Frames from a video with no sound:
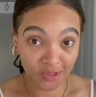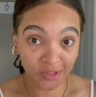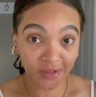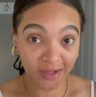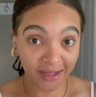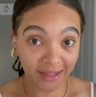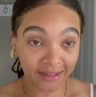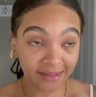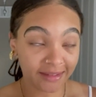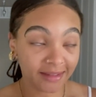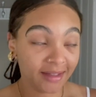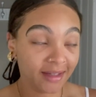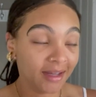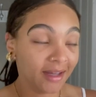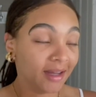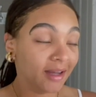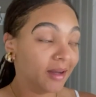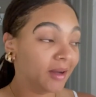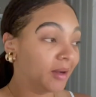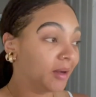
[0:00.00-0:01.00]
okay?
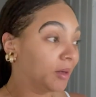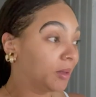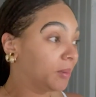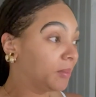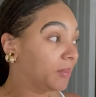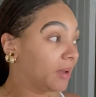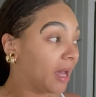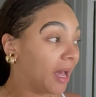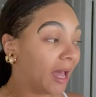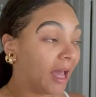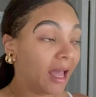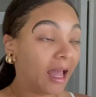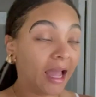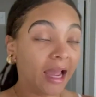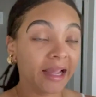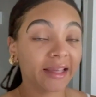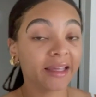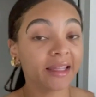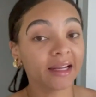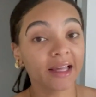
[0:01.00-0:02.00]

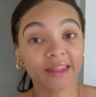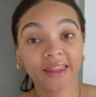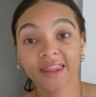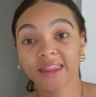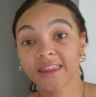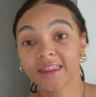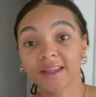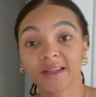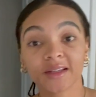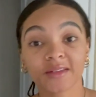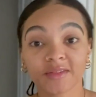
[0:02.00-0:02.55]
I cannot think